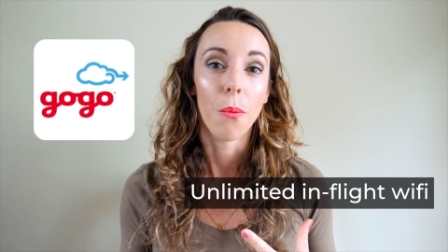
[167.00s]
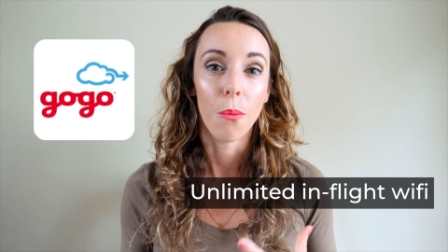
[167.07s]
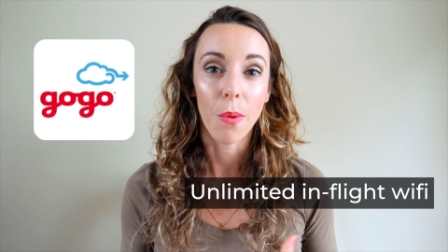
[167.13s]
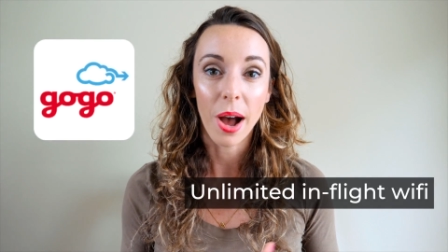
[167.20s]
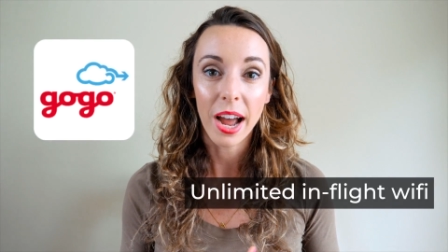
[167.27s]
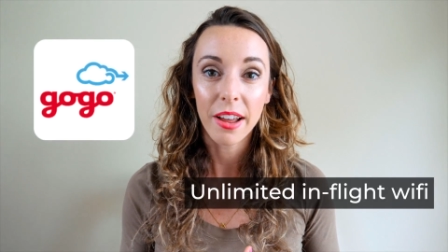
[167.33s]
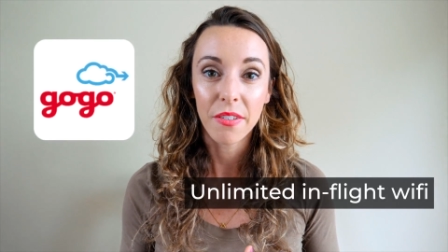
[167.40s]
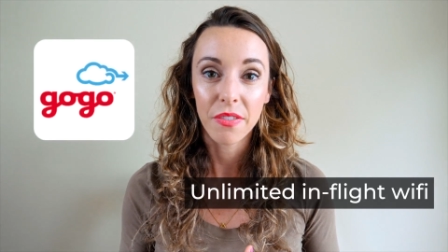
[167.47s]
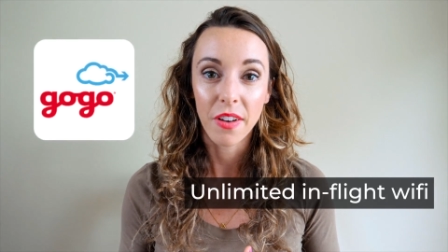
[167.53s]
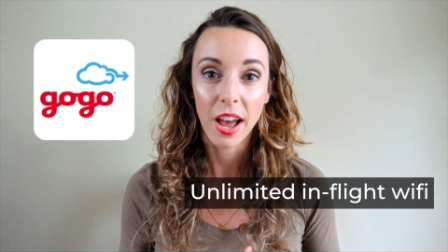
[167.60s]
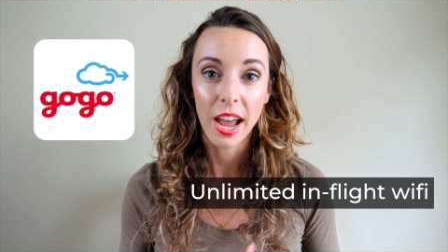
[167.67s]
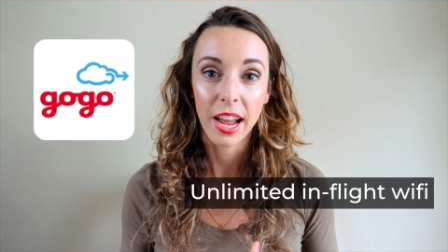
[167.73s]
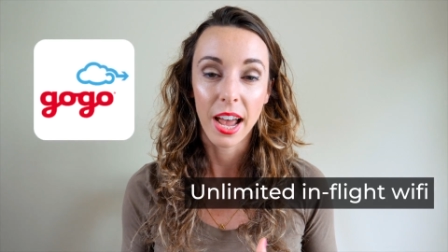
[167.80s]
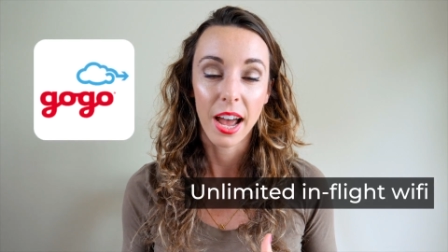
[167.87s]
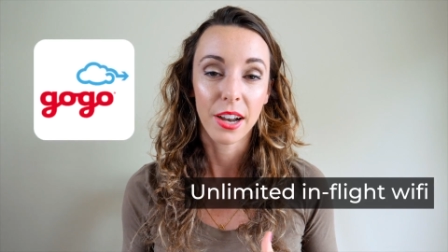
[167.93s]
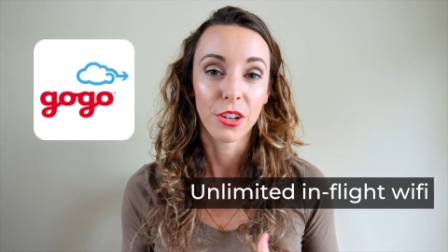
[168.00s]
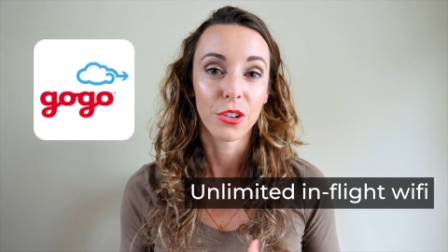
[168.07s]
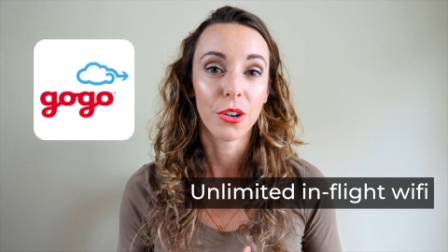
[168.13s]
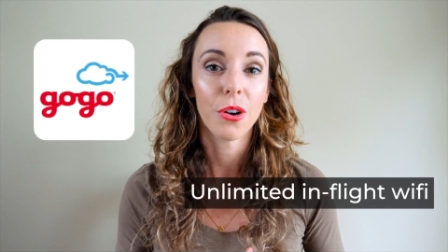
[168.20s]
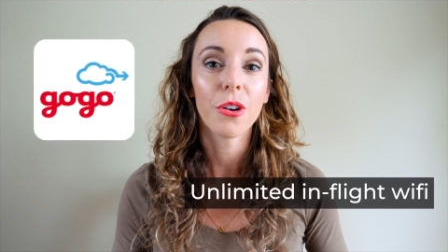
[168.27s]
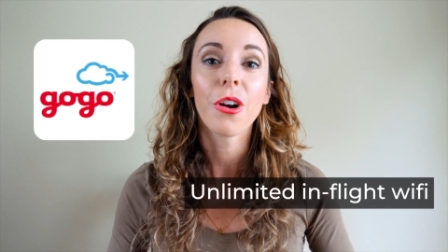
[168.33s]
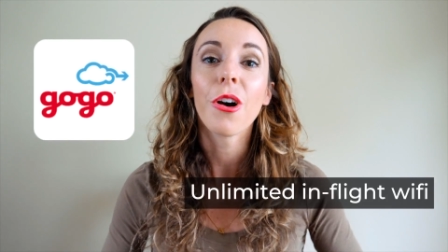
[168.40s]
Wi-Fi on
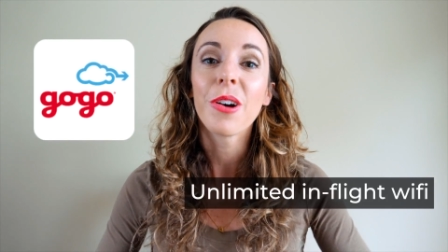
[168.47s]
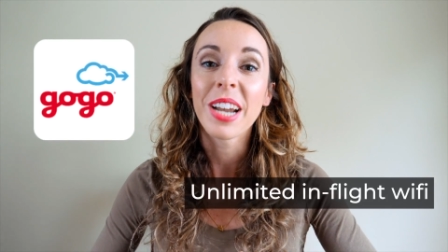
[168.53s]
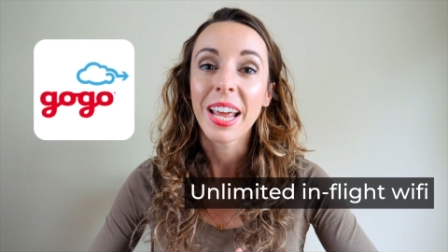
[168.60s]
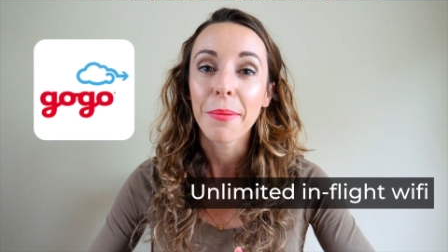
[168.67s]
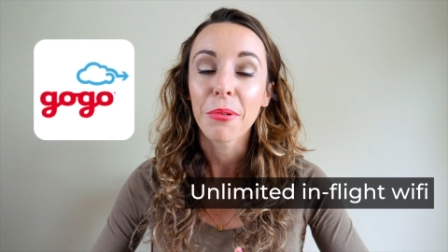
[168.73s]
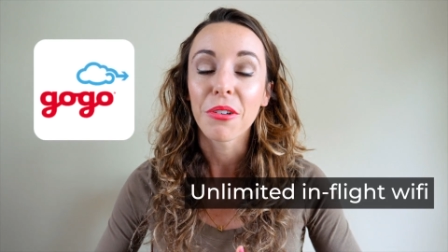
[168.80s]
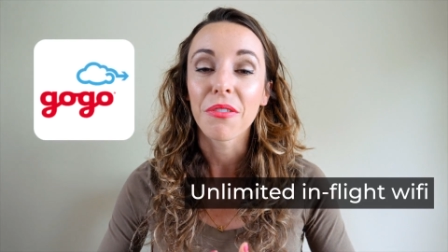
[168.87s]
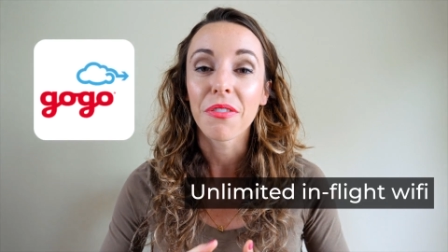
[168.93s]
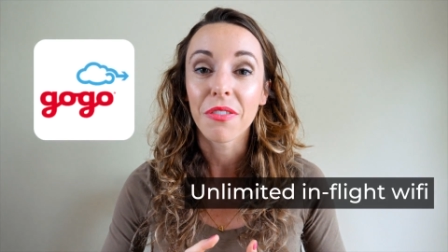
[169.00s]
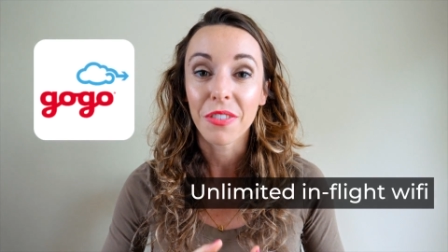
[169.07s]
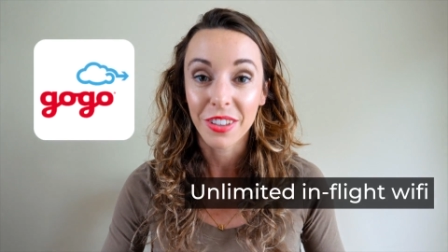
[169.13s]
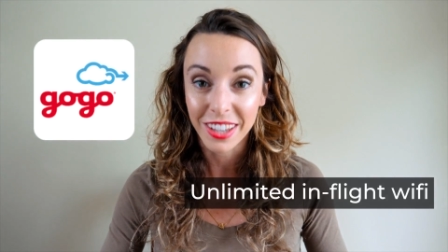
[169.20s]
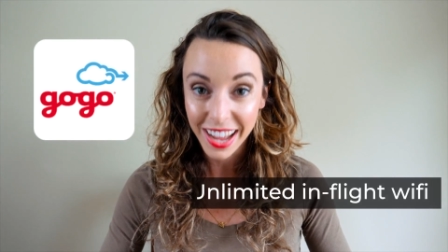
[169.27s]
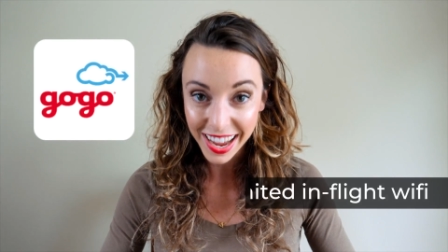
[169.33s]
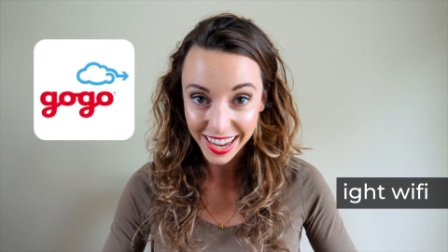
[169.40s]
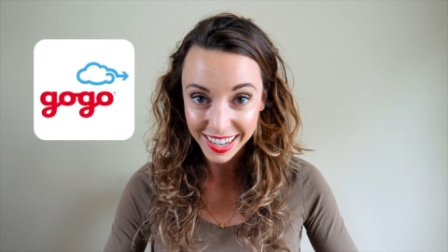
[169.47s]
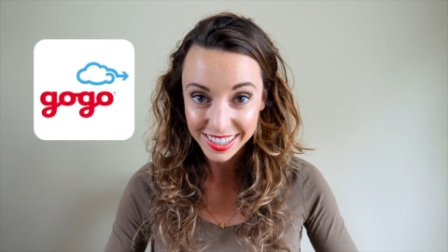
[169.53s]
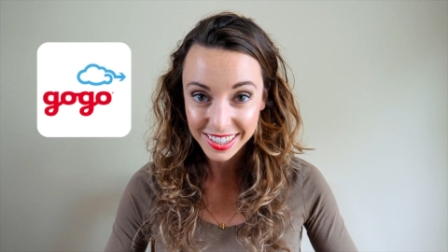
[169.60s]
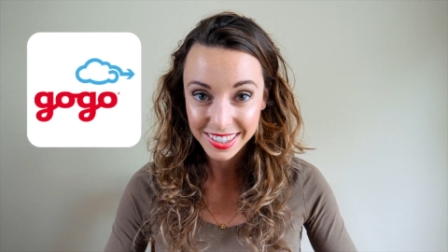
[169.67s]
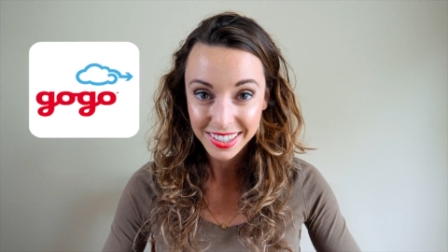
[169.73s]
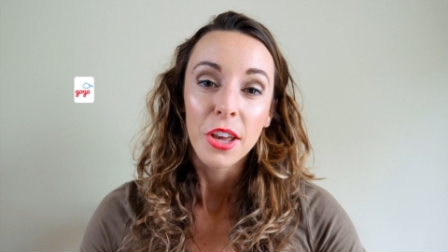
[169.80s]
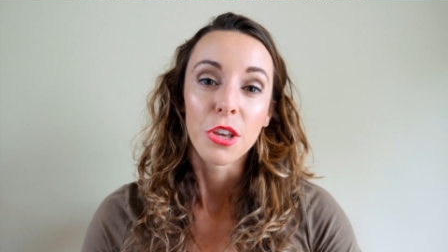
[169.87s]
GoGo enabled
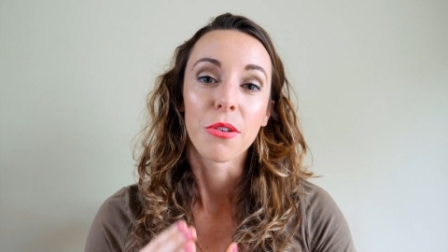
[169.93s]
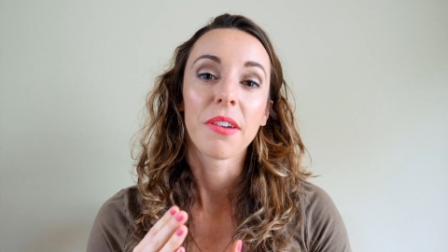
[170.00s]
flights.